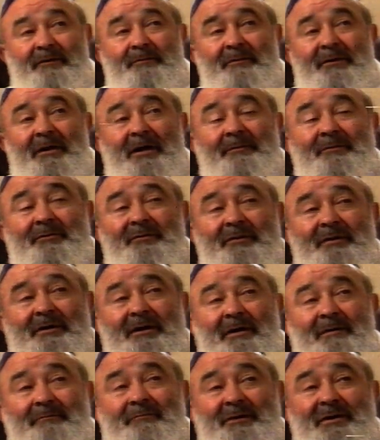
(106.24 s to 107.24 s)
time to
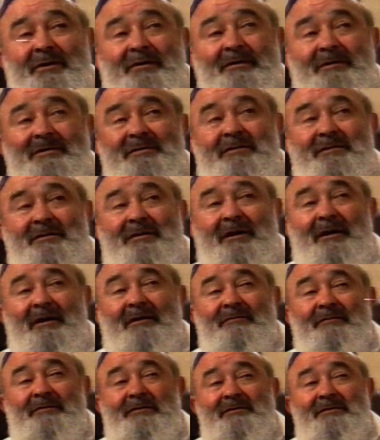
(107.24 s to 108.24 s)
time, because I
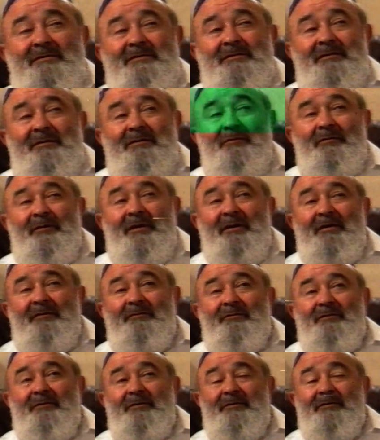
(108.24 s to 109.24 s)
was away
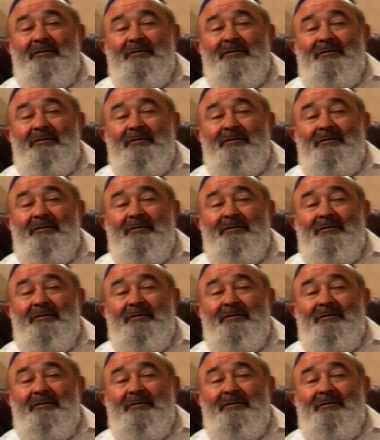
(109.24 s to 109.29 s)
for